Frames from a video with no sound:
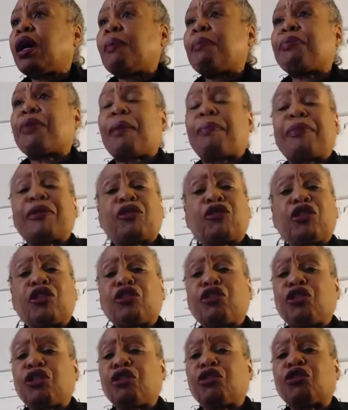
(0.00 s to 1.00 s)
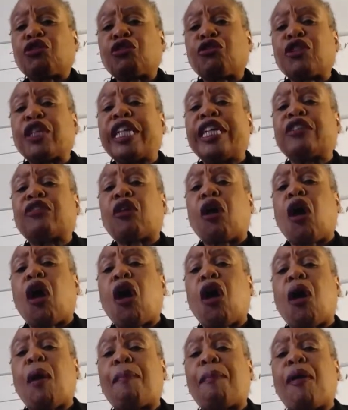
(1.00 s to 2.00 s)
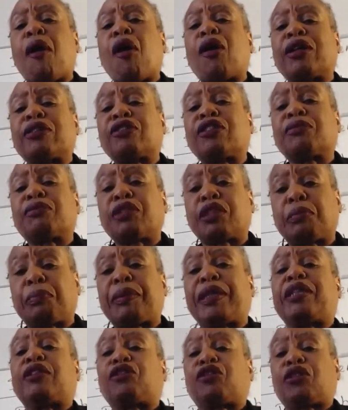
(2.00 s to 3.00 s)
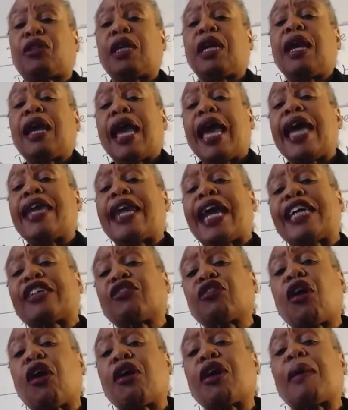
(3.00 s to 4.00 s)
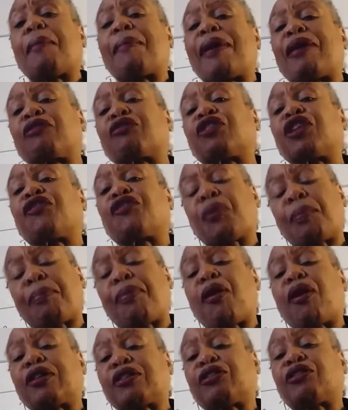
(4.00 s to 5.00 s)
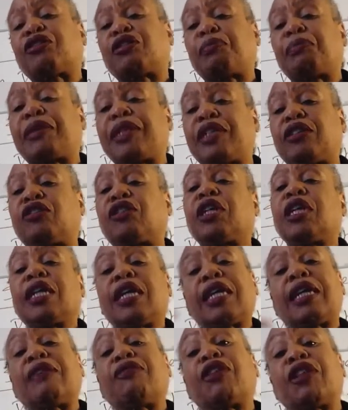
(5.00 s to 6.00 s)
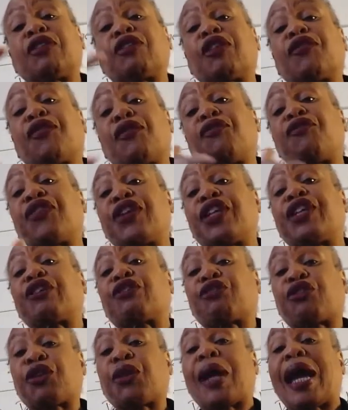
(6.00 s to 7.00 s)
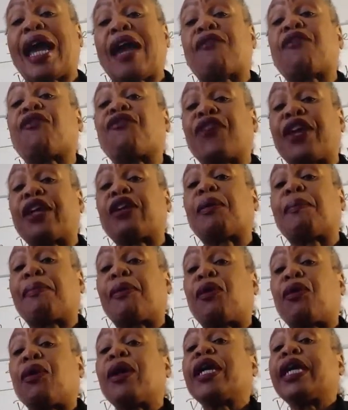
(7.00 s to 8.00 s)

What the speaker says: prepositions. These are all parts of speech. And I talk about different parts of speech in the different videos that I have available